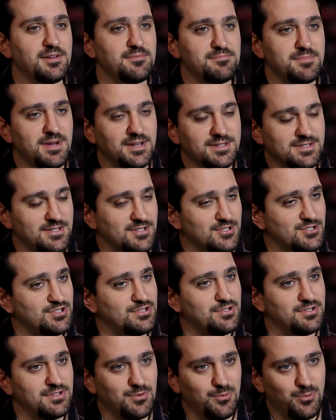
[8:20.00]
a message
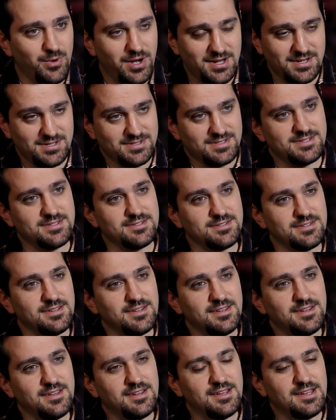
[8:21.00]
to the West,
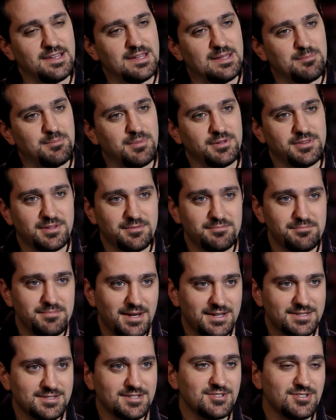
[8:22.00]
but the
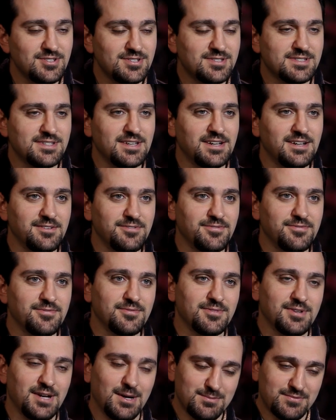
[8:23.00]
message itself
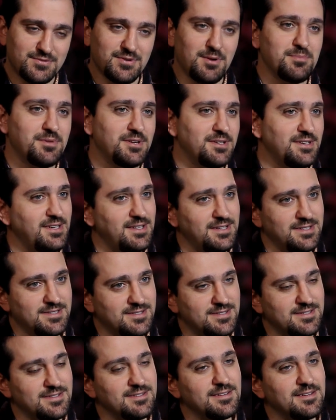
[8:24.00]
comes from the
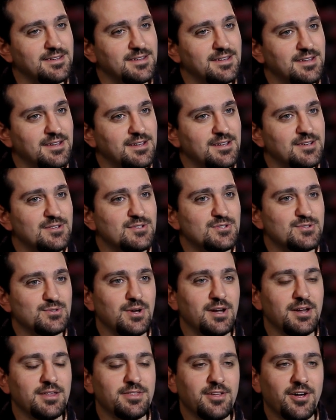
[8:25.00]
East. So
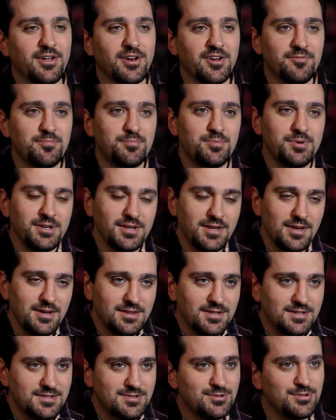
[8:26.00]
I thought of bringing
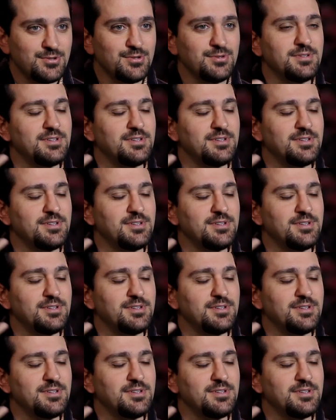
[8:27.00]
these two